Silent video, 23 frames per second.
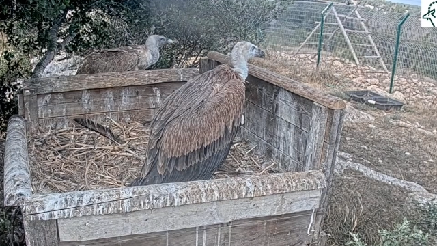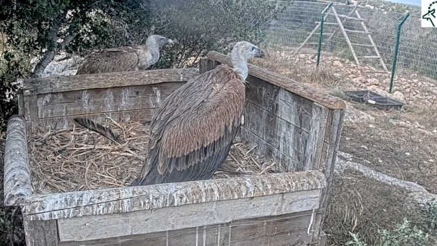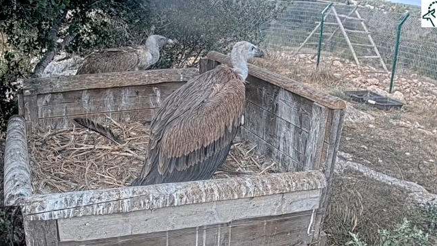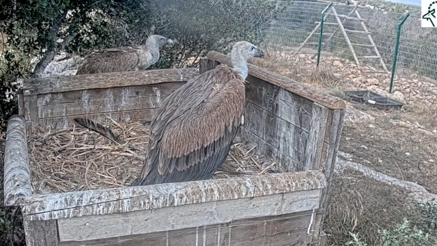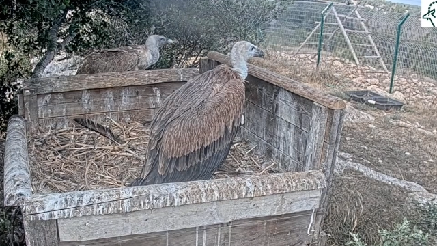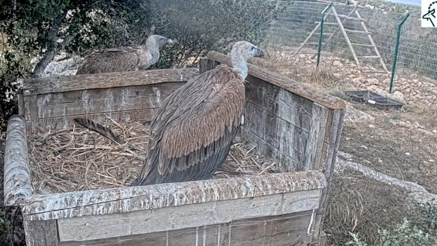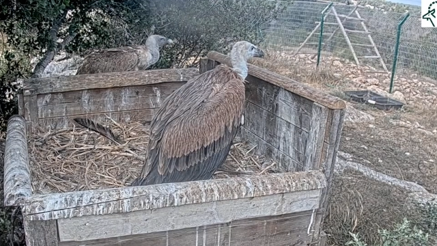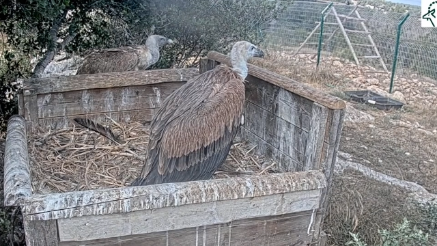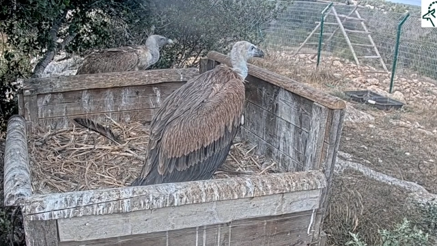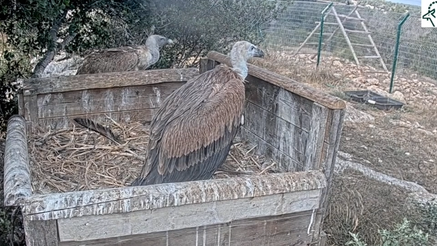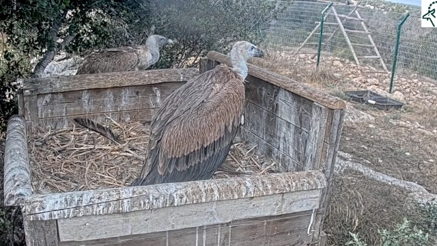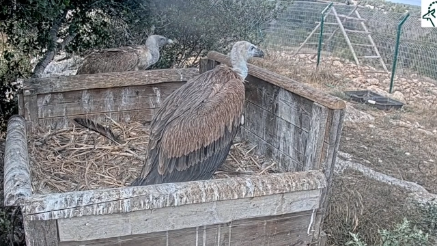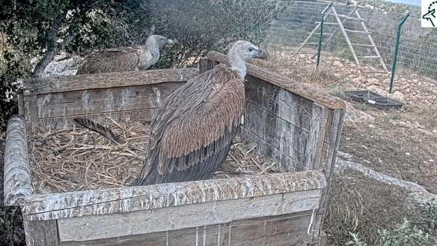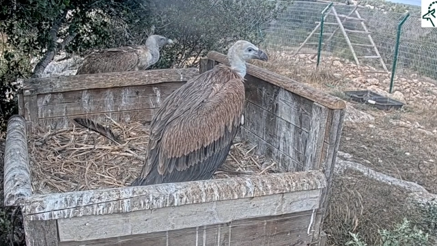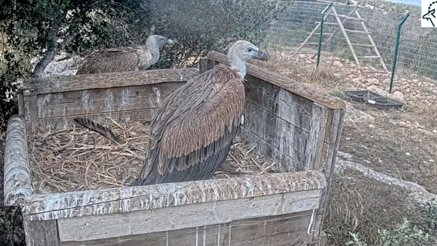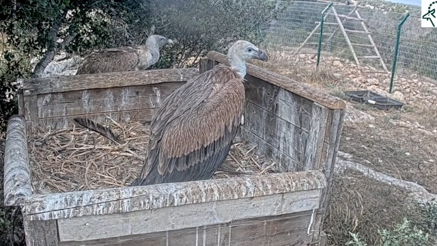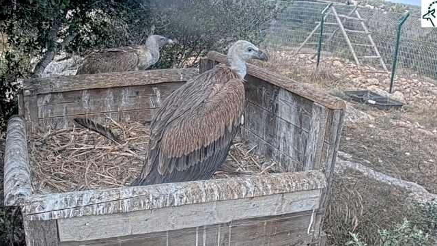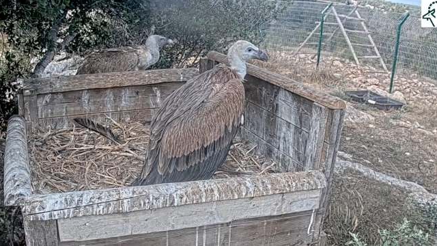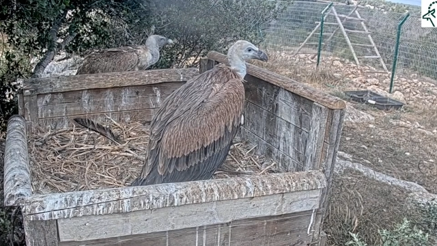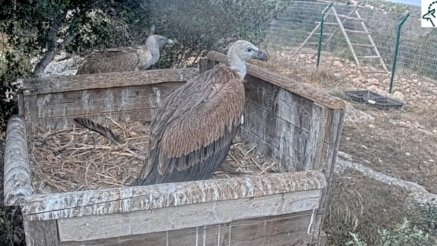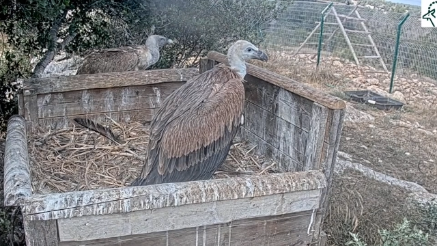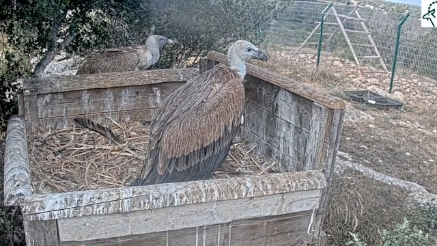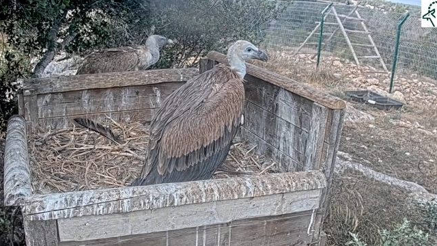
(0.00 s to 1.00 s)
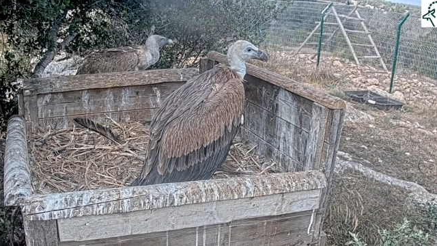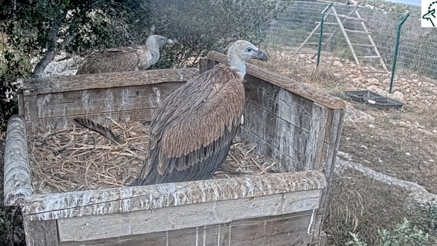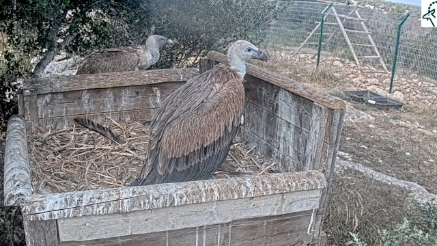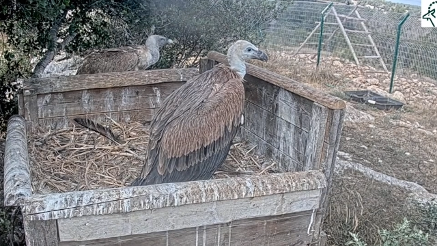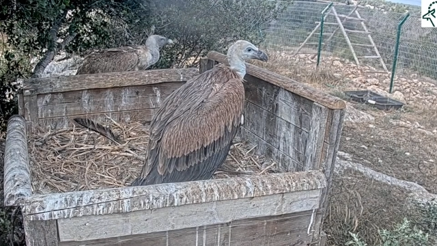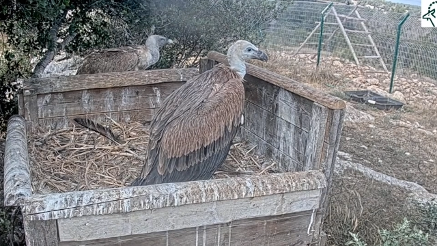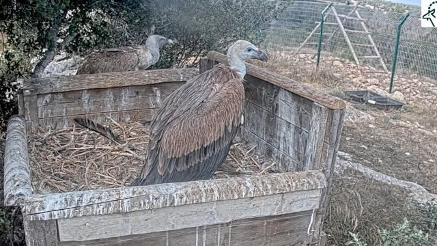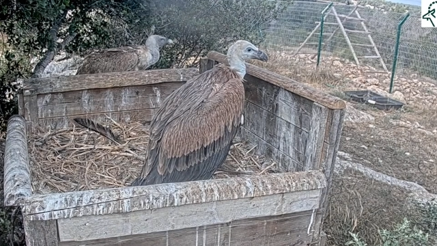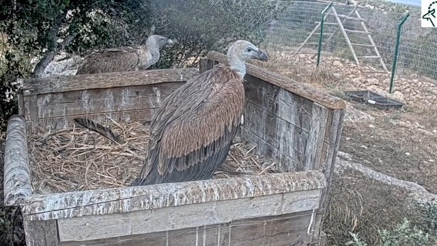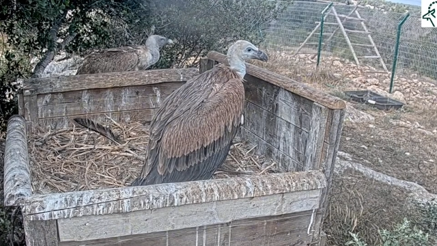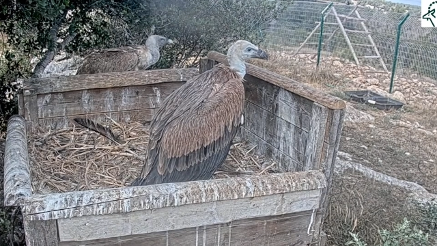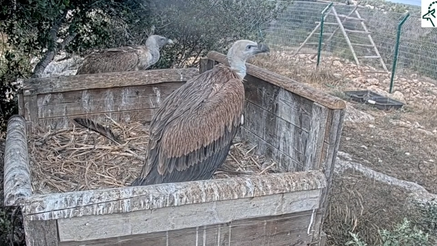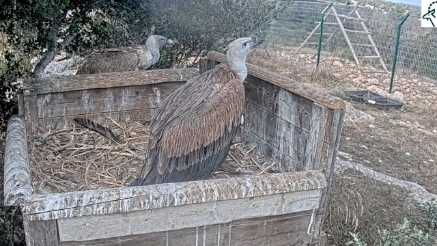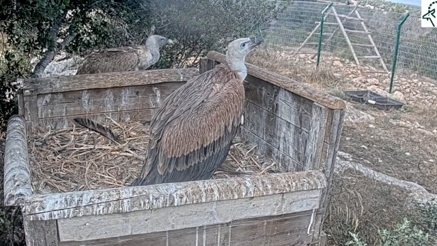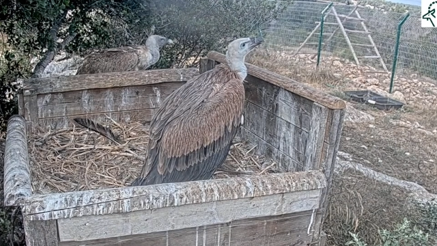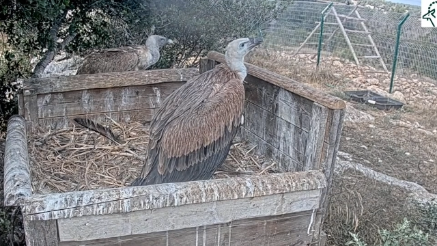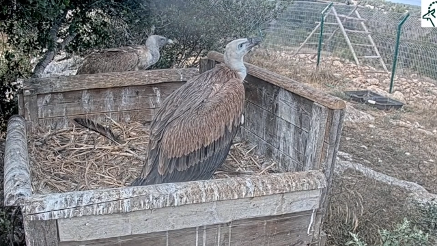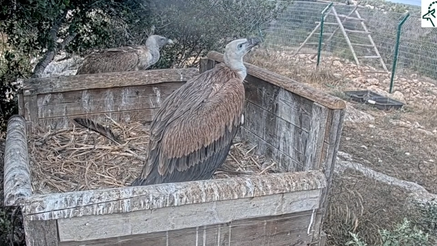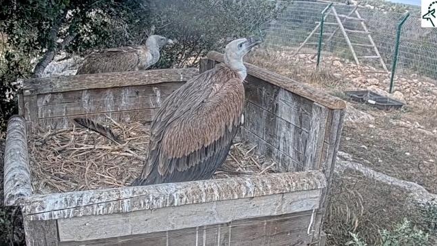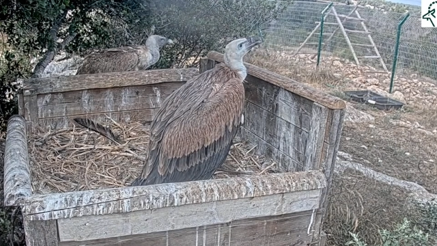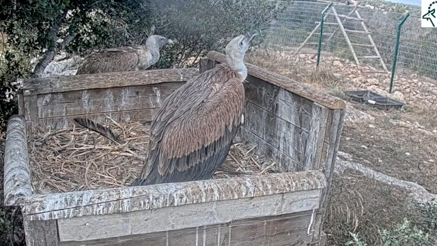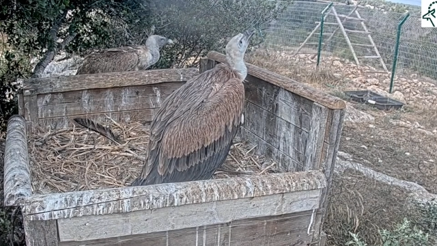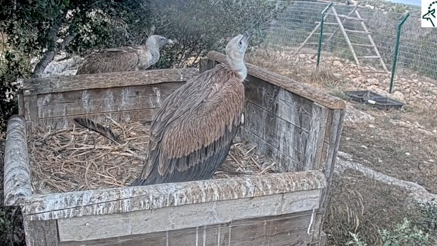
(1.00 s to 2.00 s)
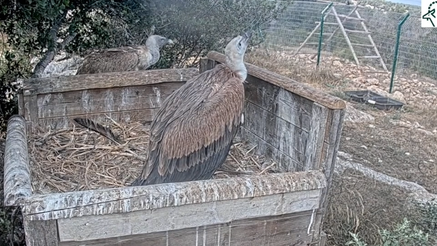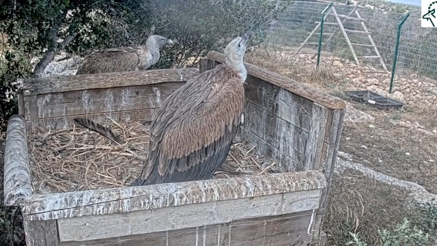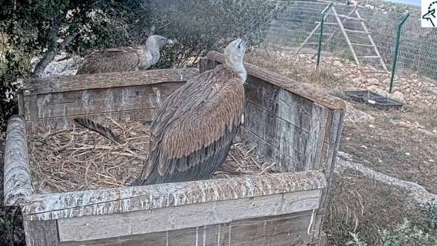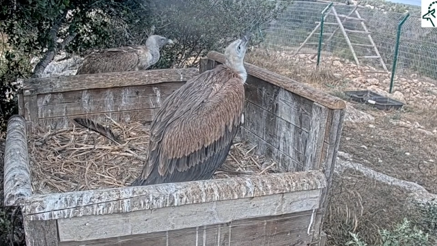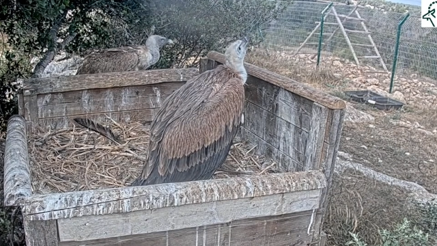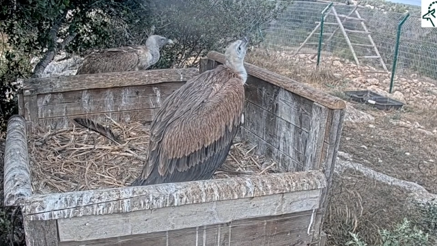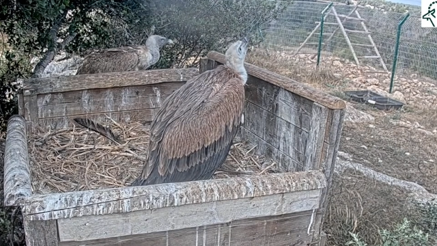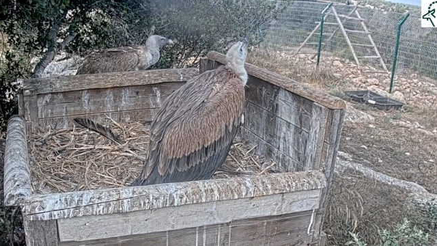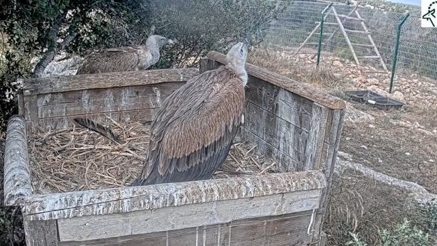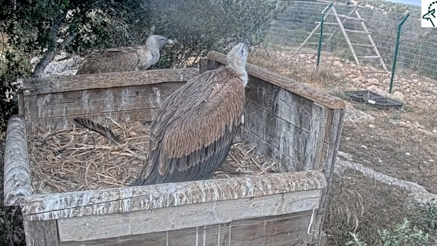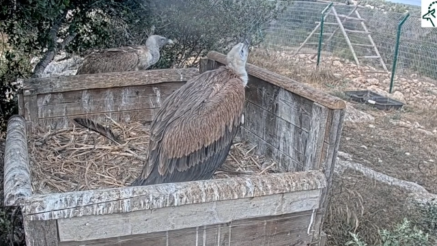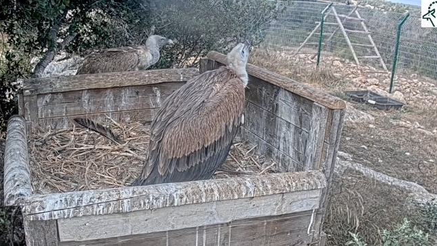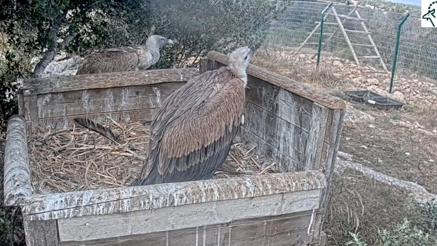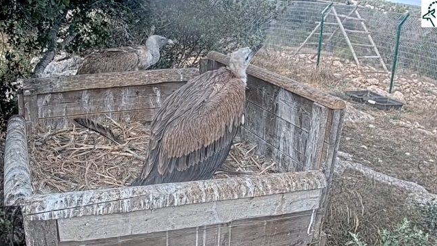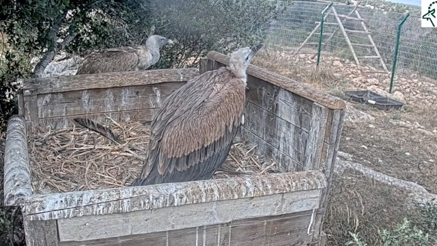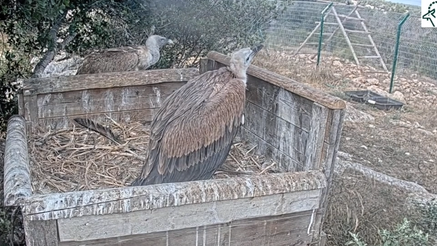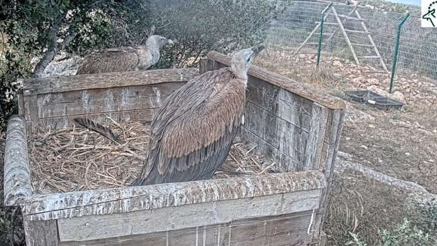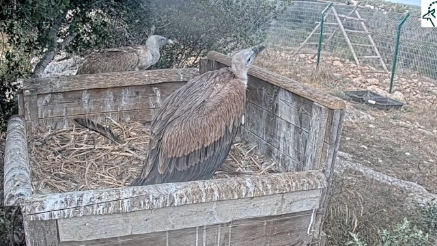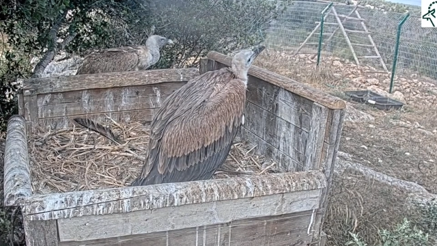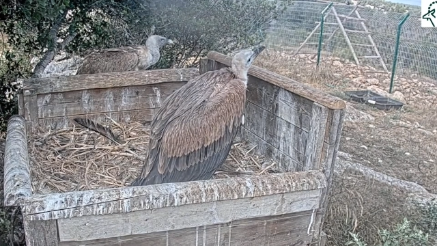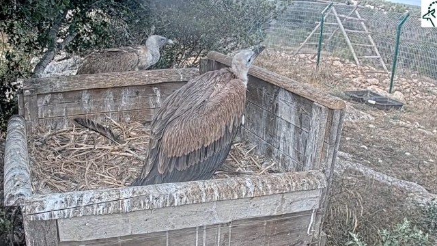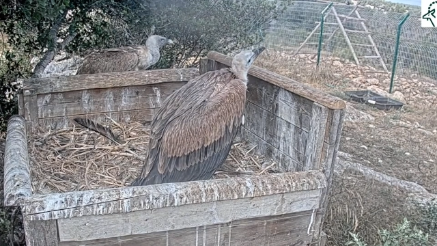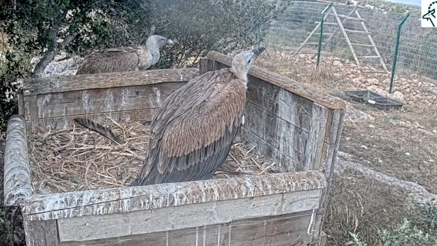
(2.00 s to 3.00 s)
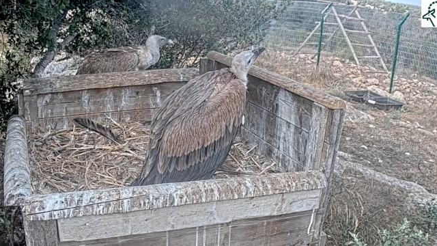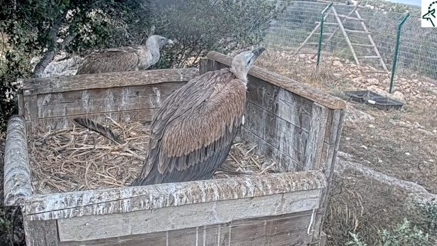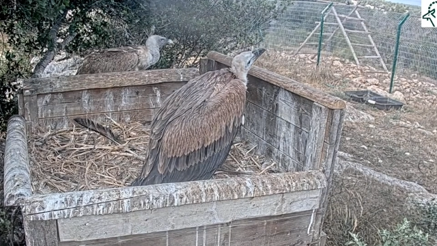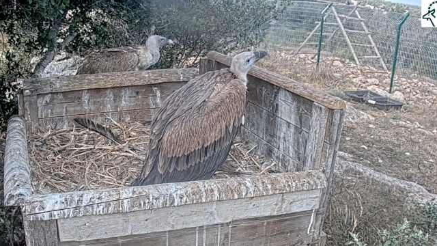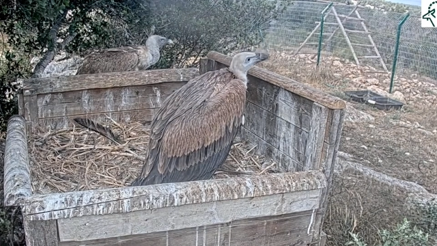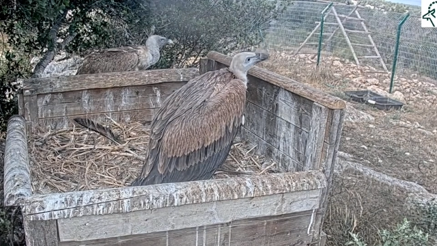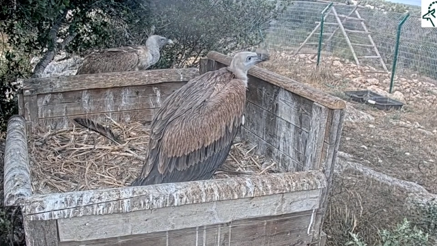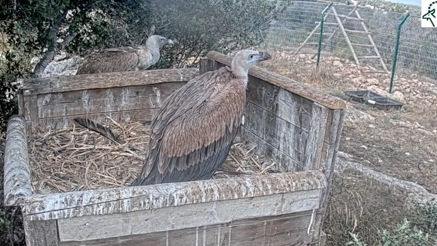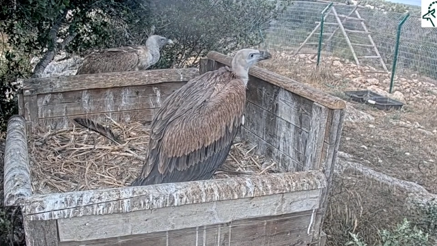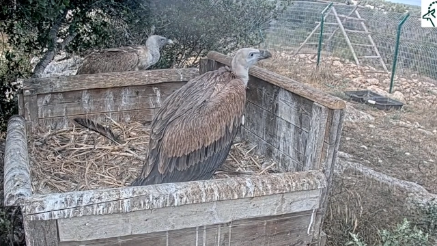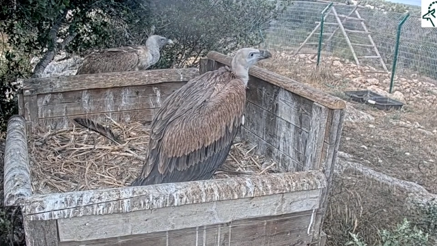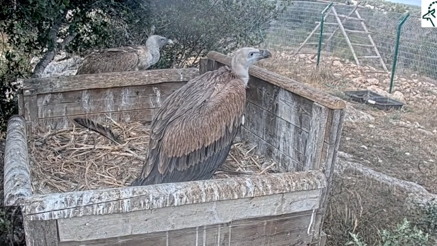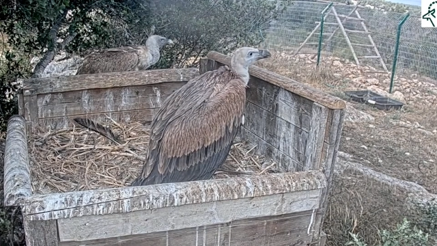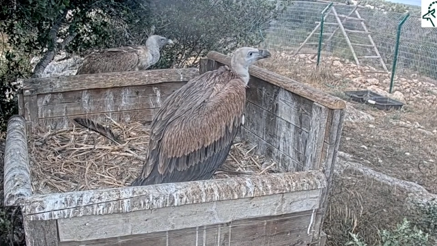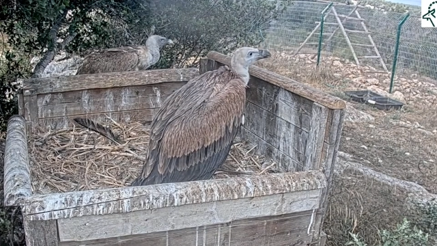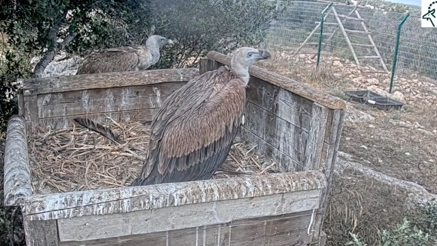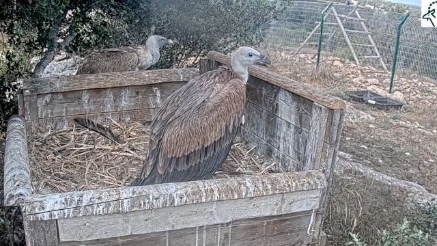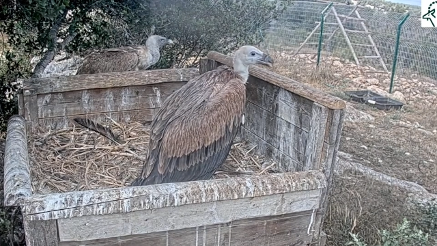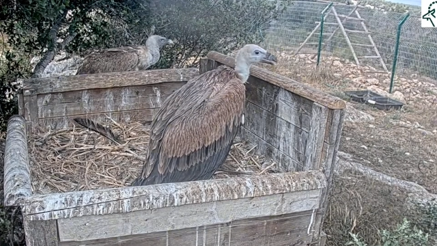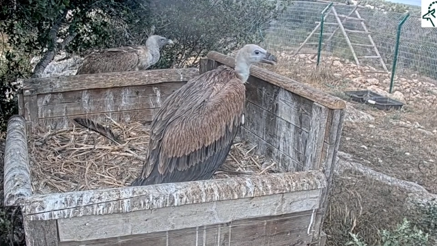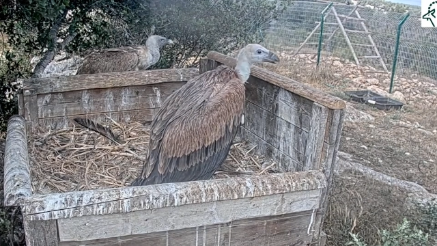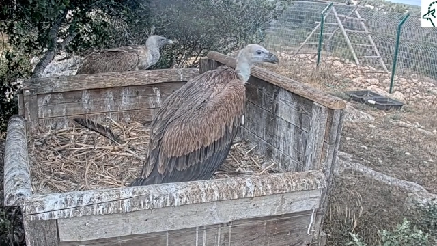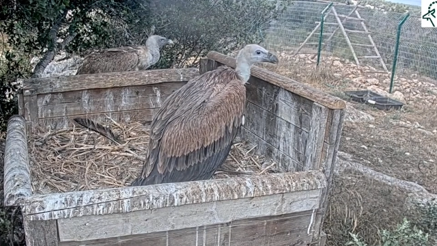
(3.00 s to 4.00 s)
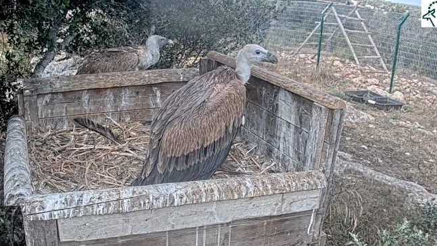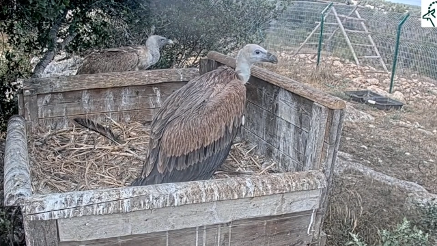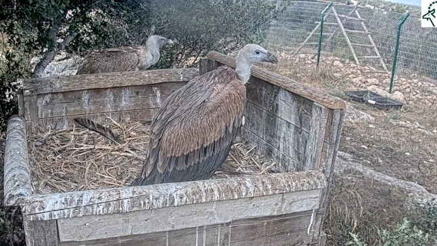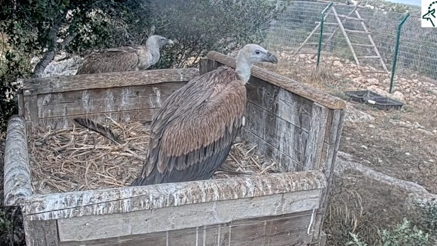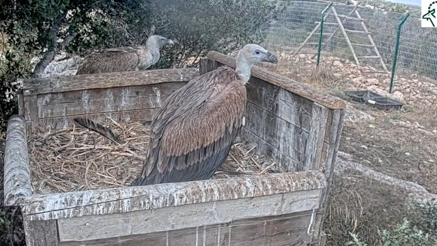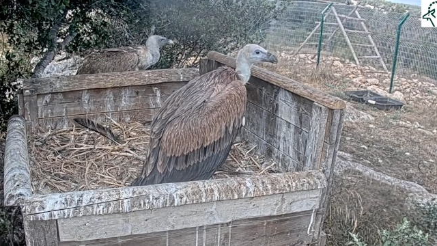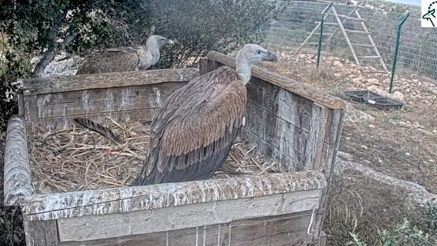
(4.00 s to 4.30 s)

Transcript: [unreadable: no face in view]